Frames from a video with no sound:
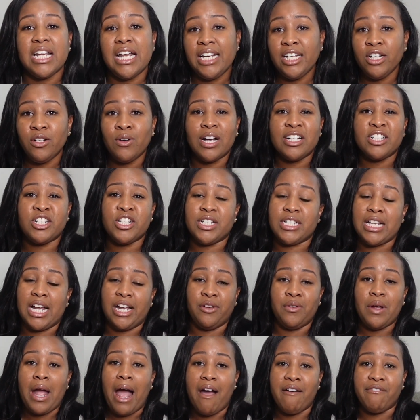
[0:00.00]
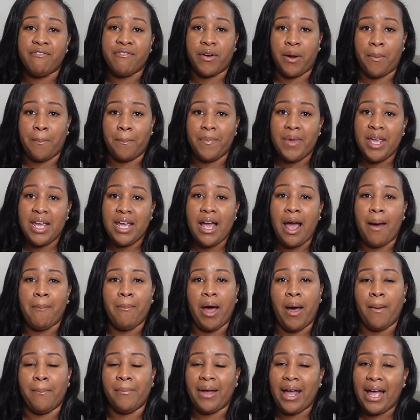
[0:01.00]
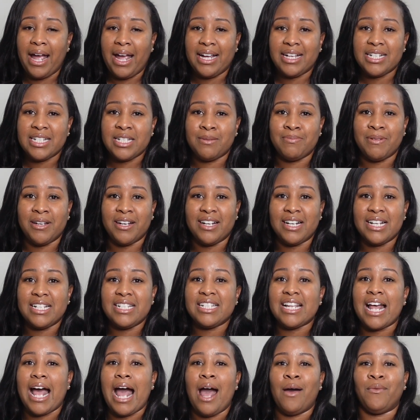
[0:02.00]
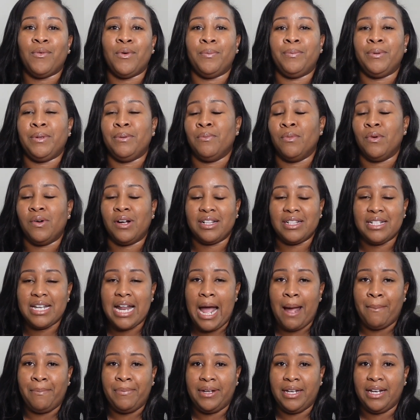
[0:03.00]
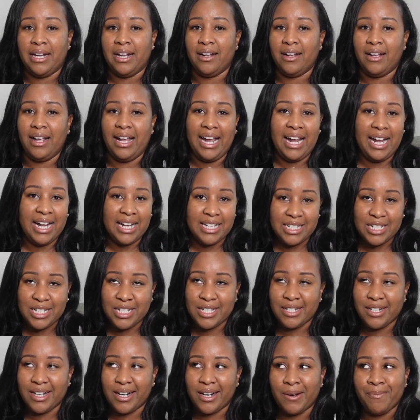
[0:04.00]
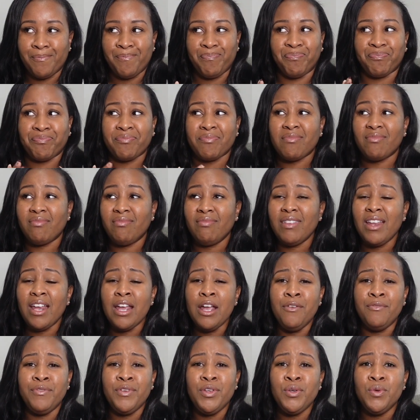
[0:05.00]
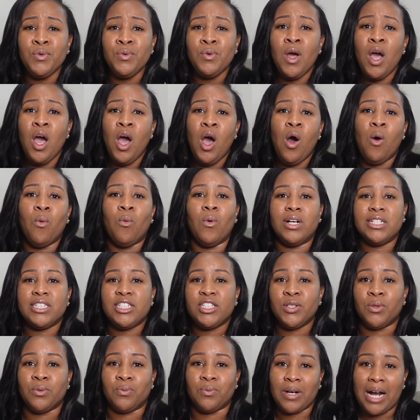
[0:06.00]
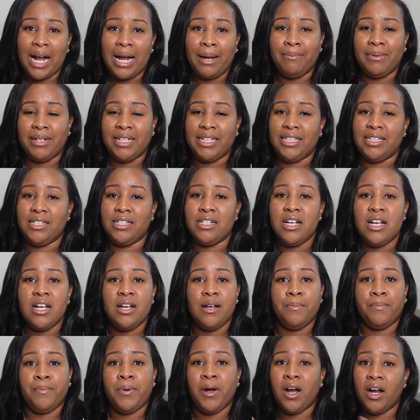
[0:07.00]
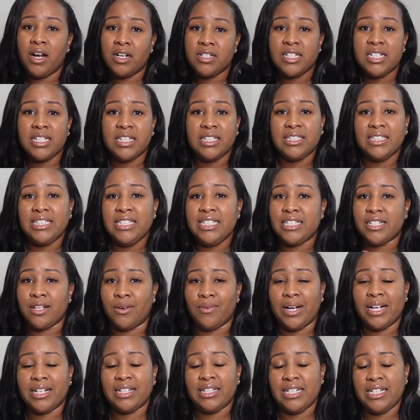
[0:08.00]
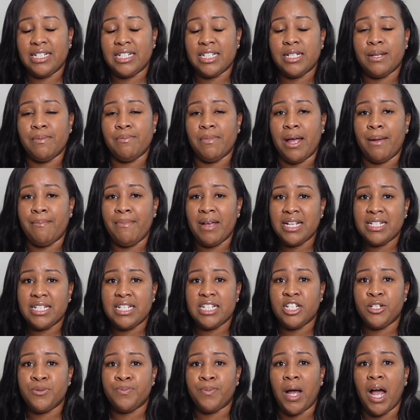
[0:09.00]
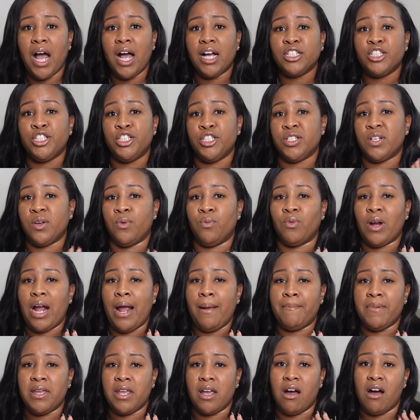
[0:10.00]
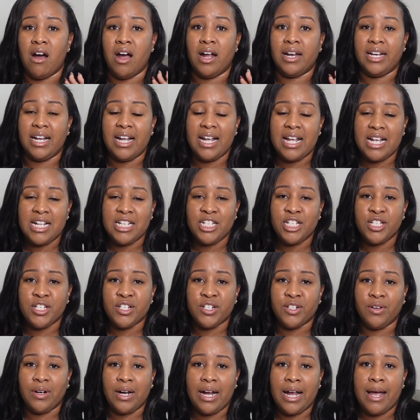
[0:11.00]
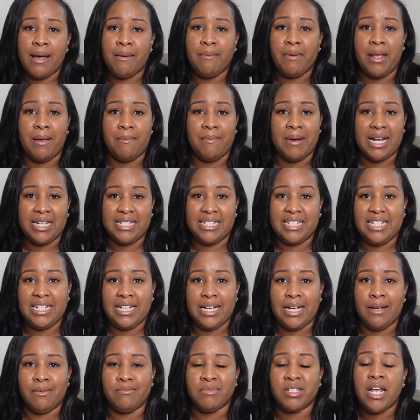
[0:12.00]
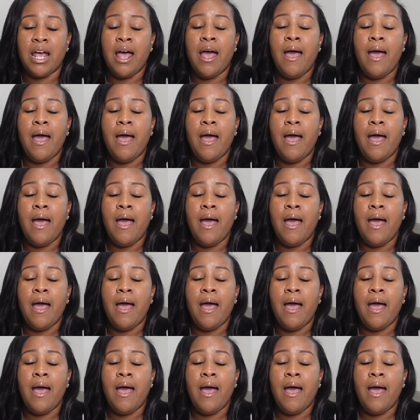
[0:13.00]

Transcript: Any questions that you have for me about my experience, I will be more than happy to answer. If you want to write me personally directly into my message box, you can write me on Instagram and my DMs.